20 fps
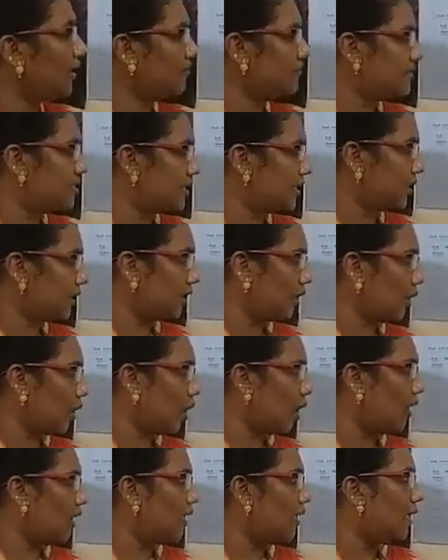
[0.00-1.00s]
of Silk
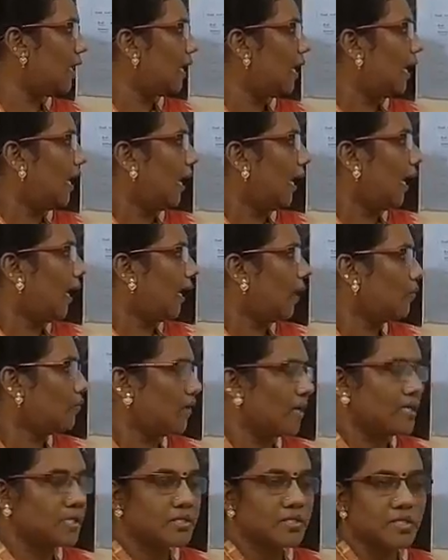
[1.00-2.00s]
Road.
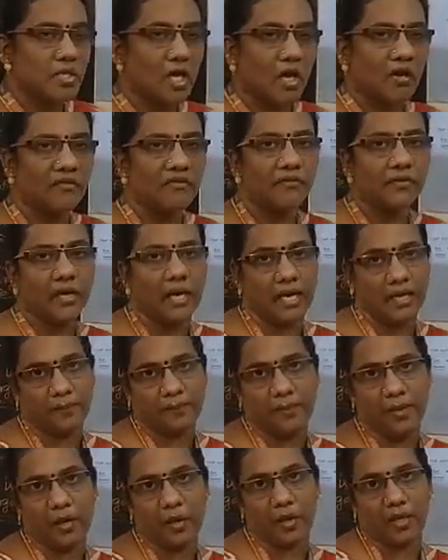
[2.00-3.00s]
Invention of
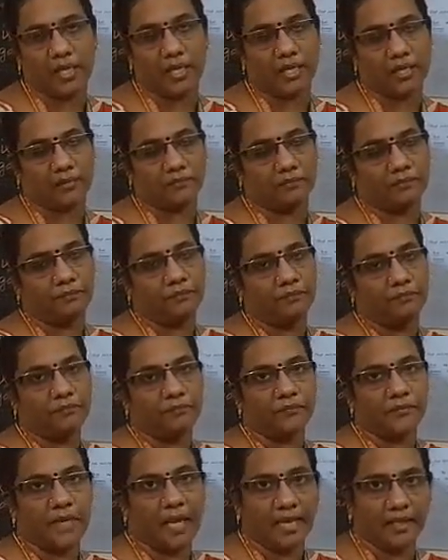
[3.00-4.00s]
gunpowder.
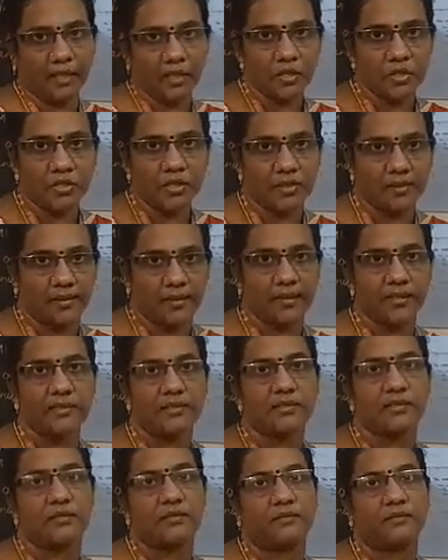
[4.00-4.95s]
Thank you, children.